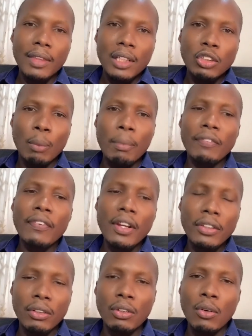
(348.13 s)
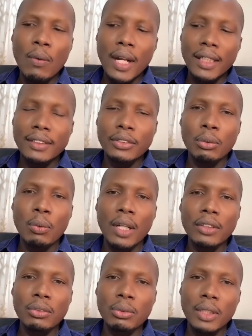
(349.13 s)
So before you know what you
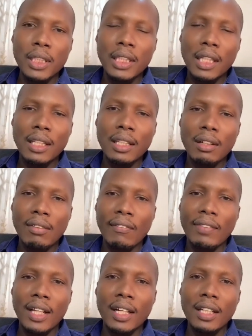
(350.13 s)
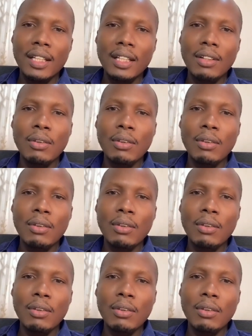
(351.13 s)
want to get at the end of the day,